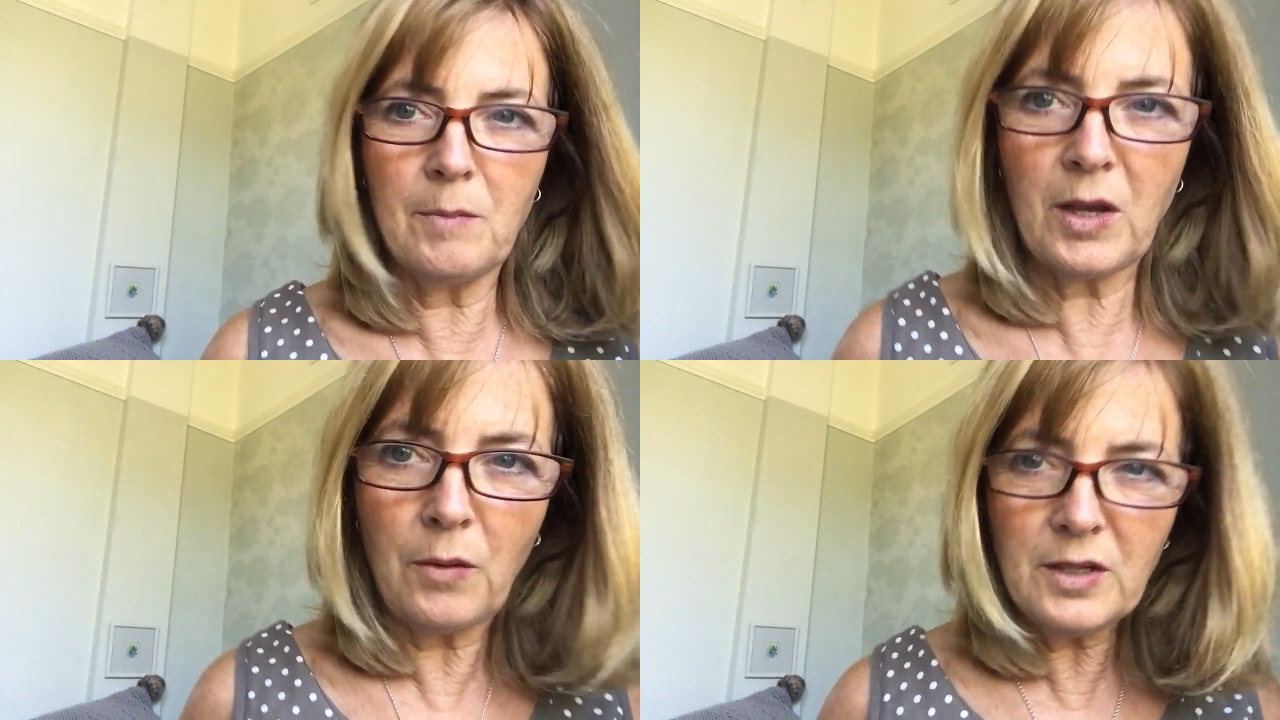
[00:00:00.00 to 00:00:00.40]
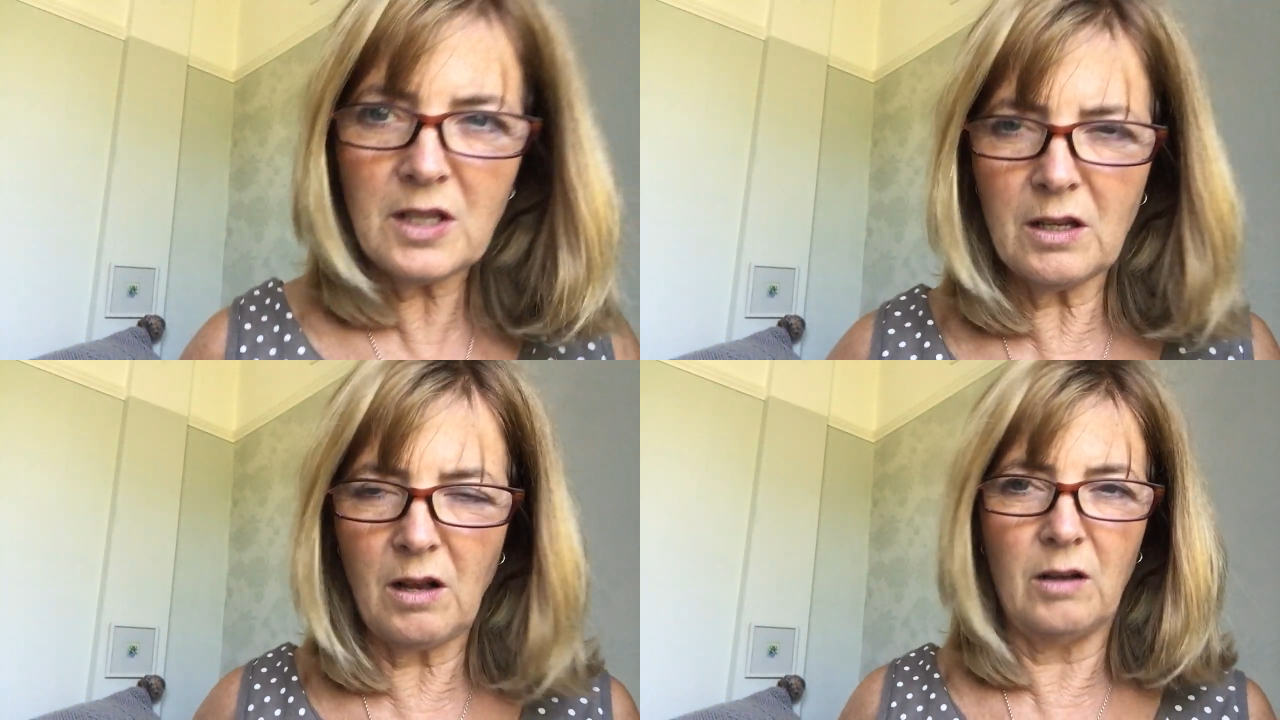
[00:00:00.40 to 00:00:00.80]
go into
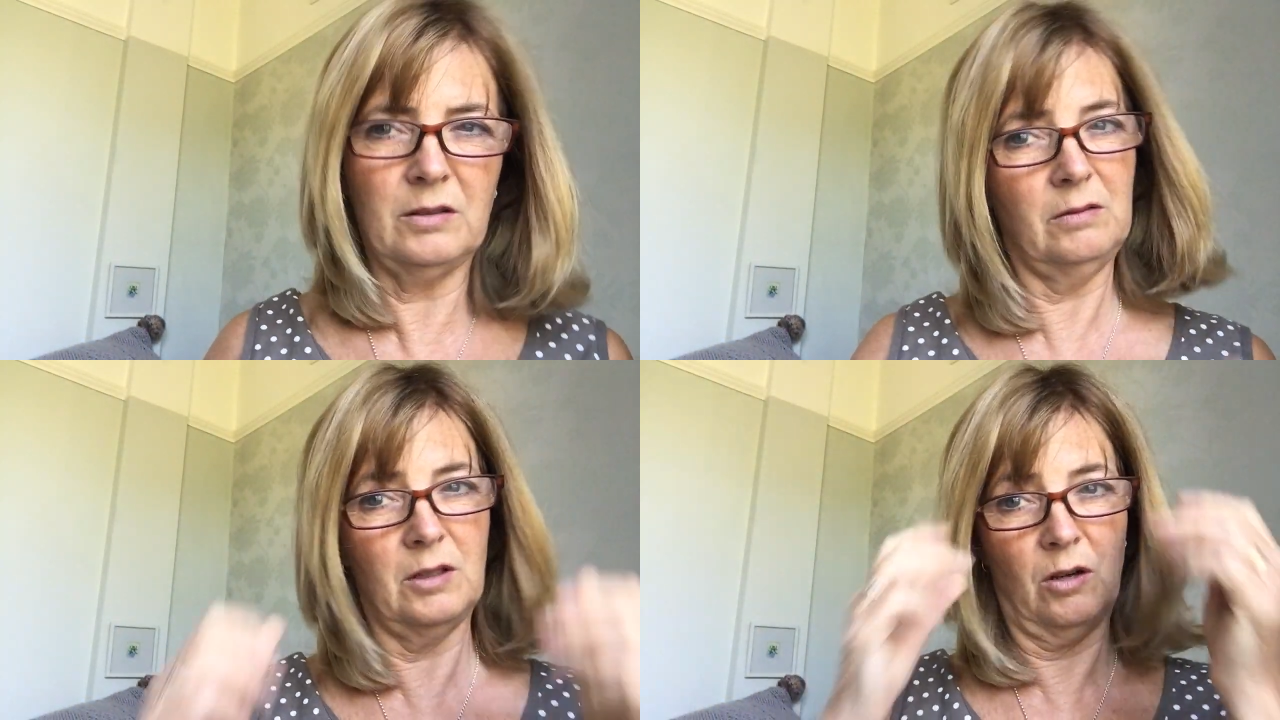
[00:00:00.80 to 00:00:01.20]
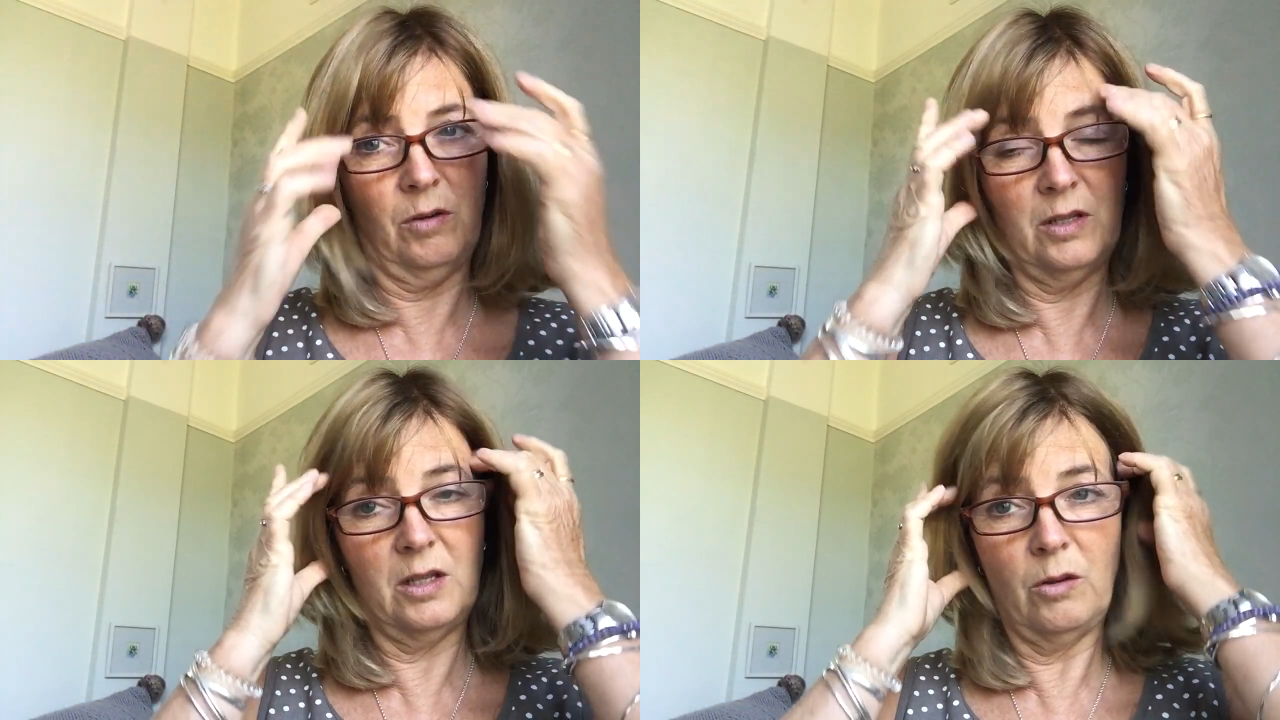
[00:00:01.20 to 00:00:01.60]
the garden,
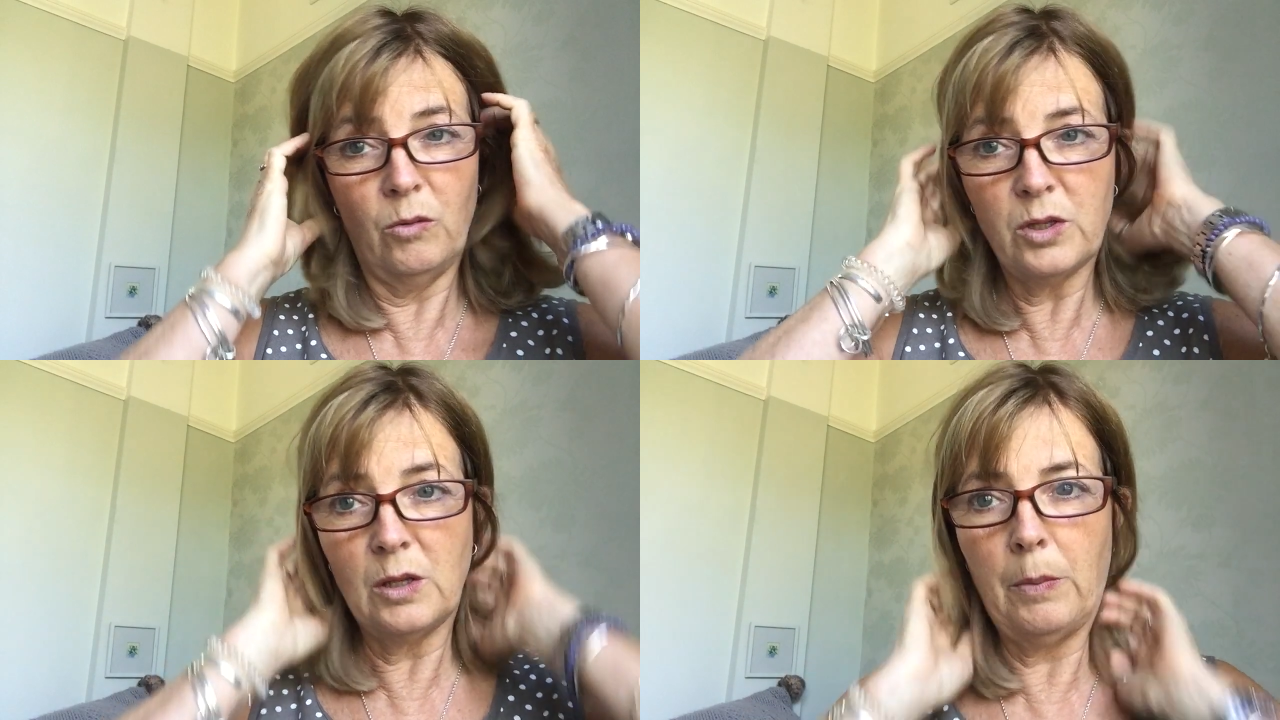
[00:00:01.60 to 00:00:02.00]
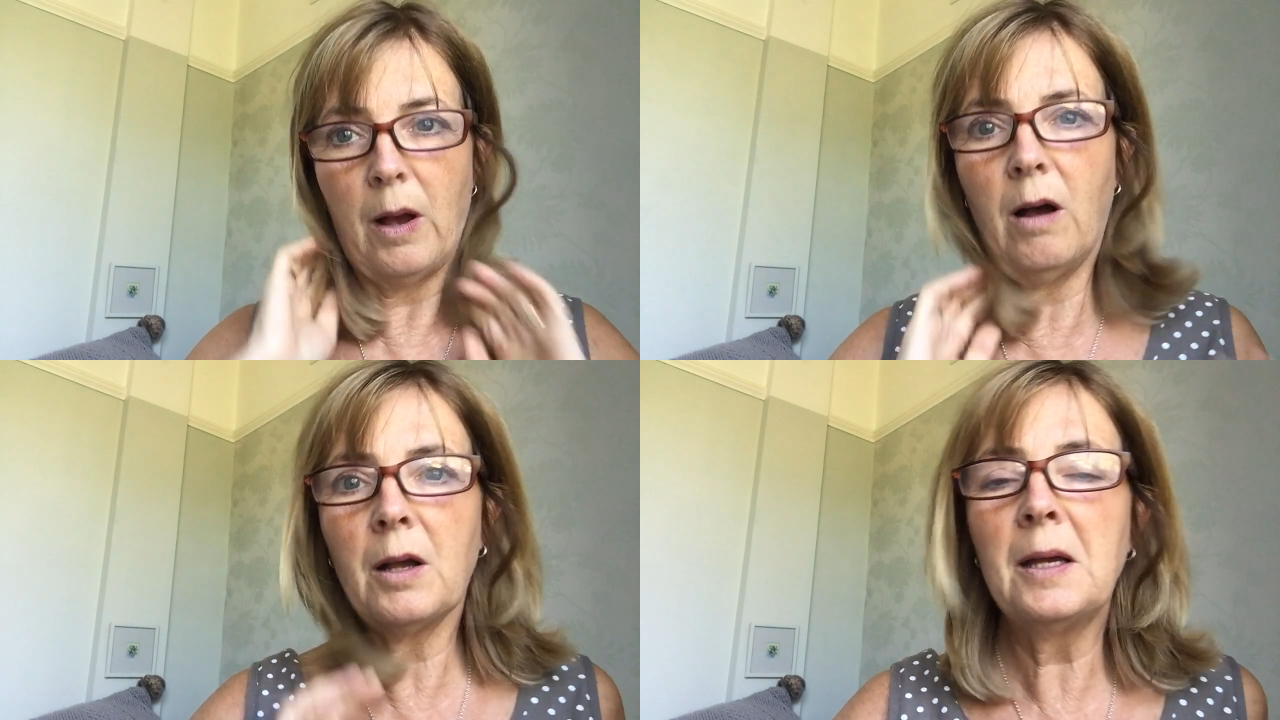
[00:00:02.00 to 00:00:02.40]
or to the
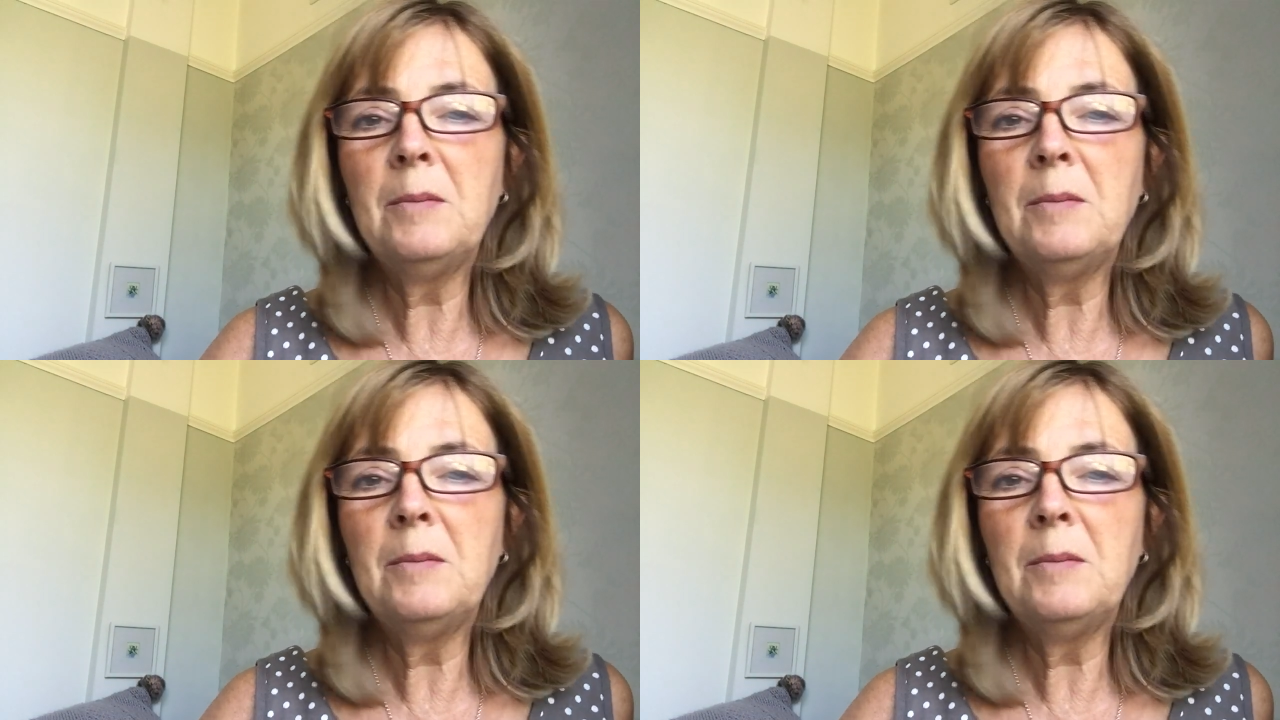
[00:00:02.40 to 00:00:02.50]
park,